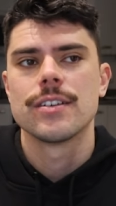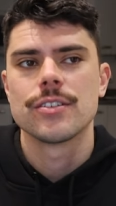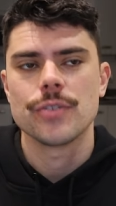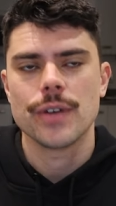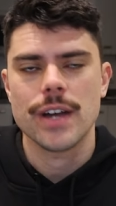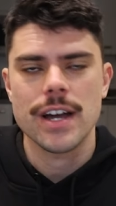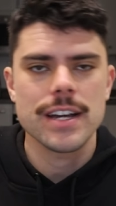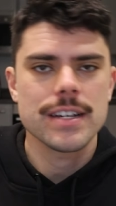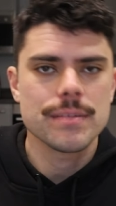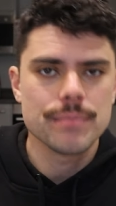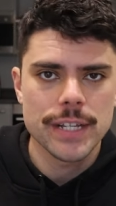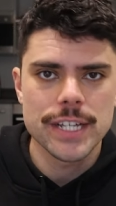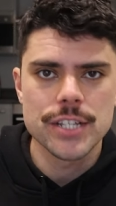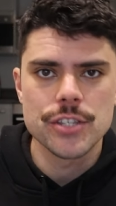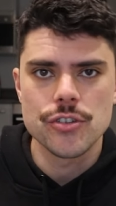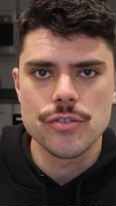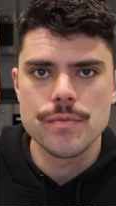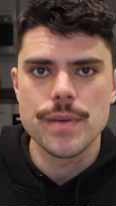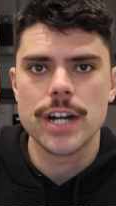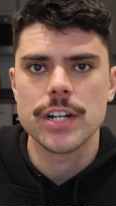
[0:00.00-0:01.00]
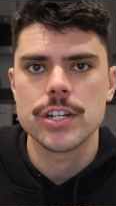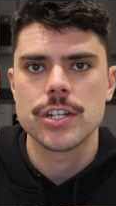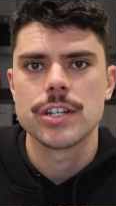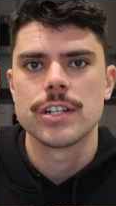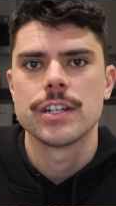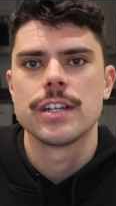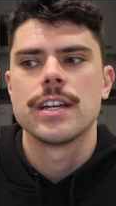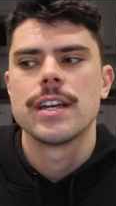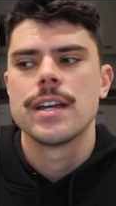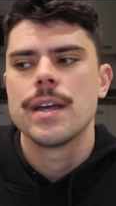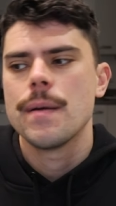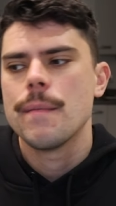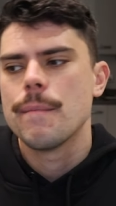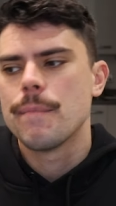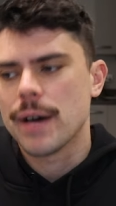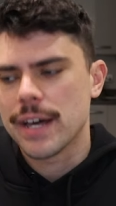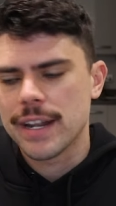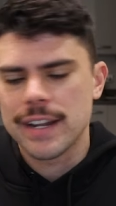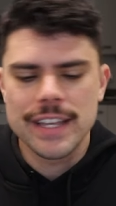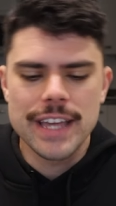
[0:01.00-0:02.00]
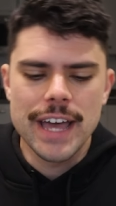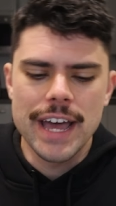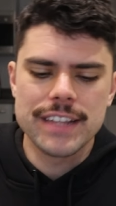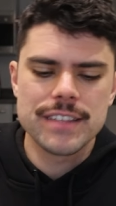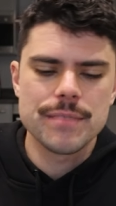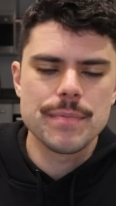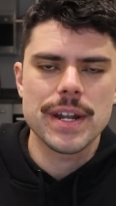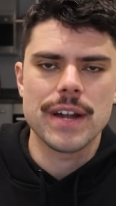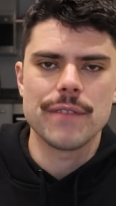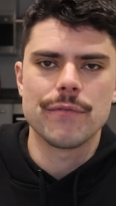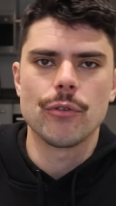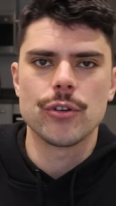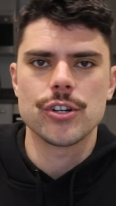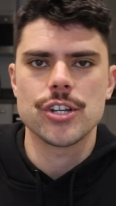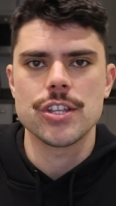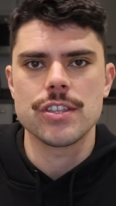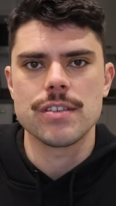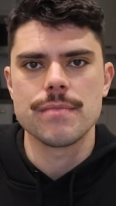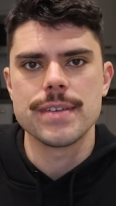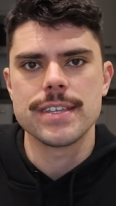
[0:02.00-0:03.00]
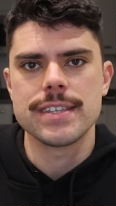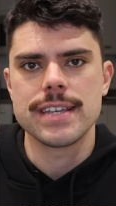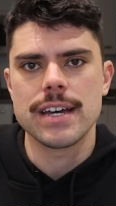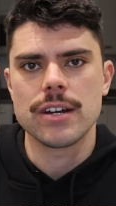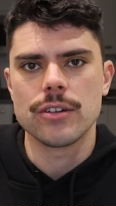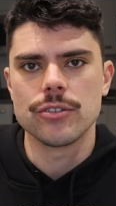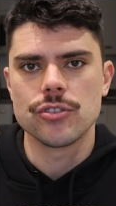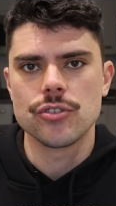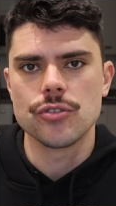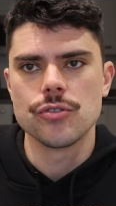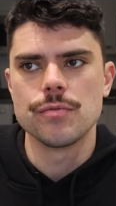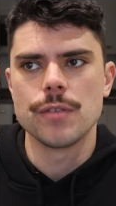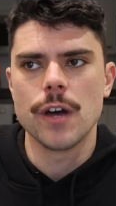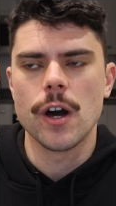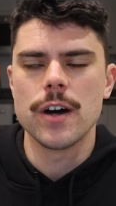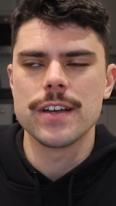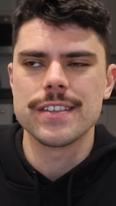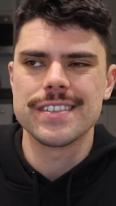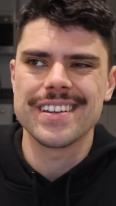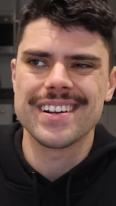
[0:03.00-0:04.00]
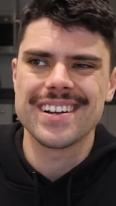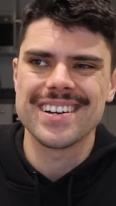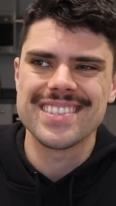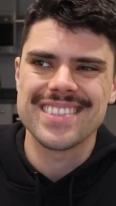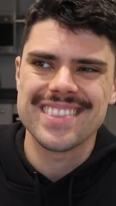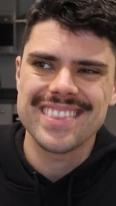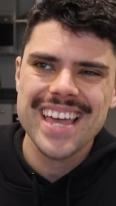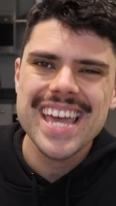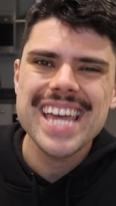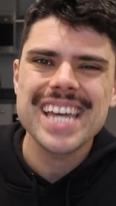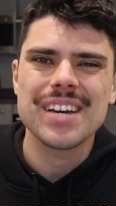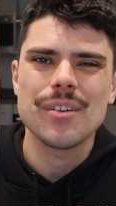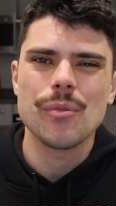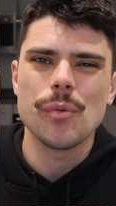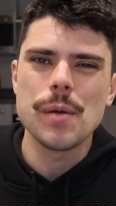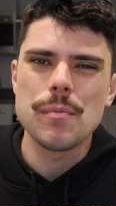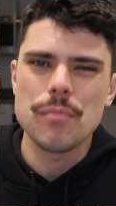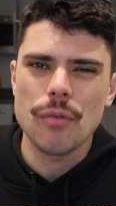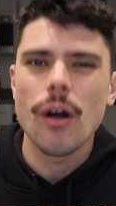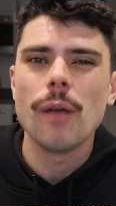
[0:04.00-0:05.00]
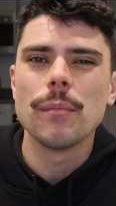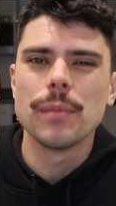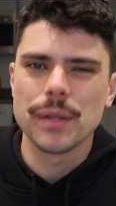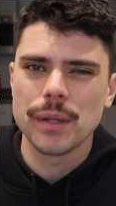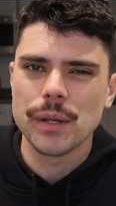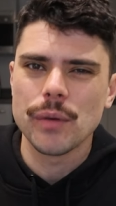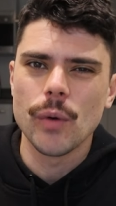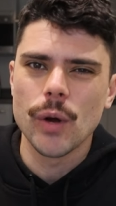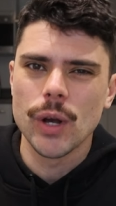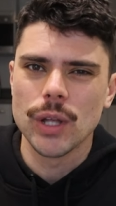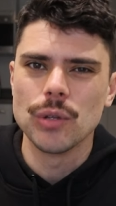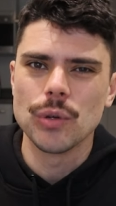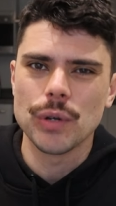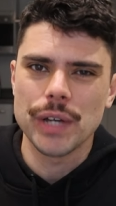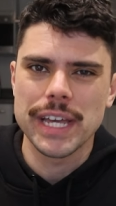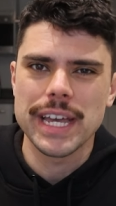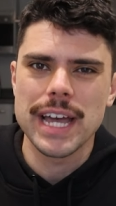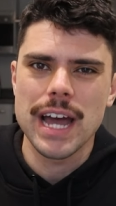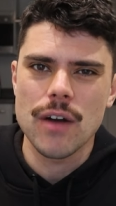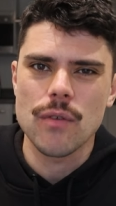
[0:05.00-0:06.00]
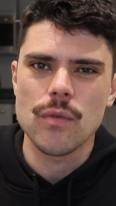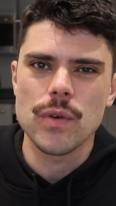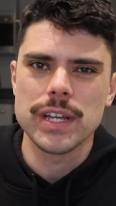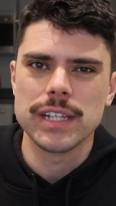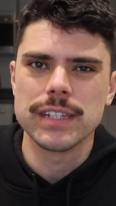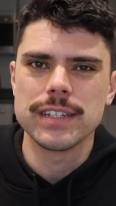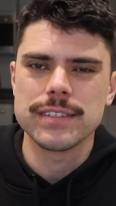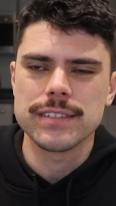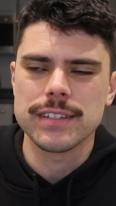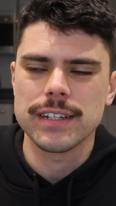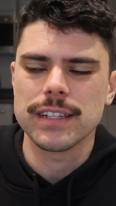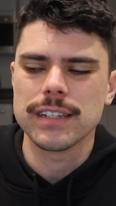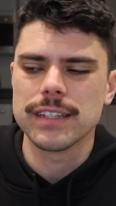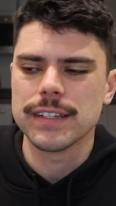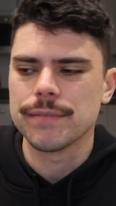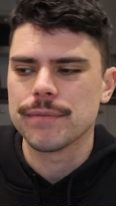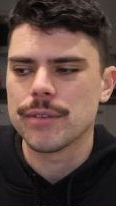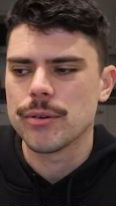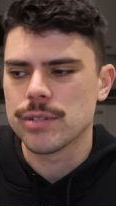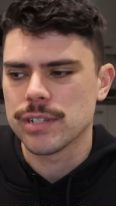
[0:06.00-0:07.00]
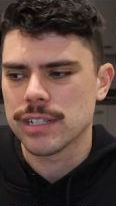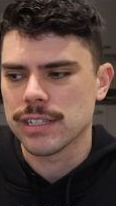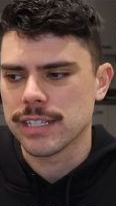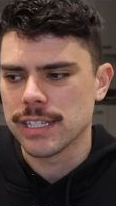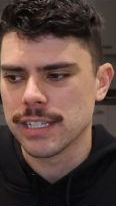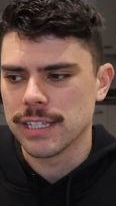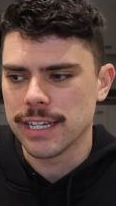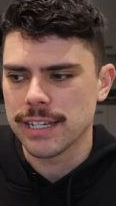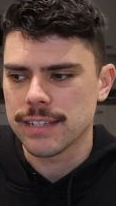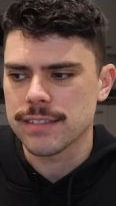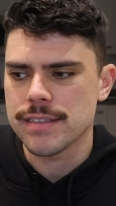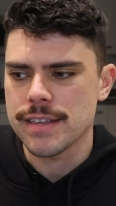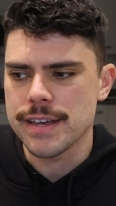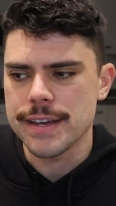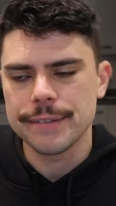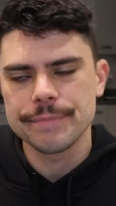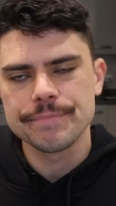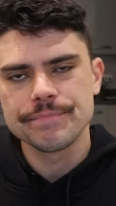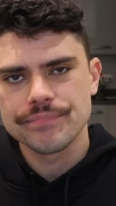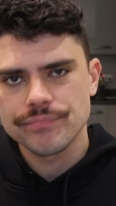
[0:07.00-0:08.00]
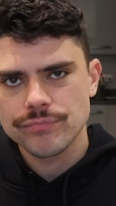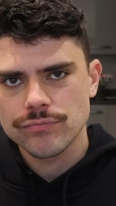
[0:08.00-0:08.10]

So I can't complain too much. But yeah, it's a bit unfortunate to miss out on two guys that I think we probably were looking at realistically. There was clear links there.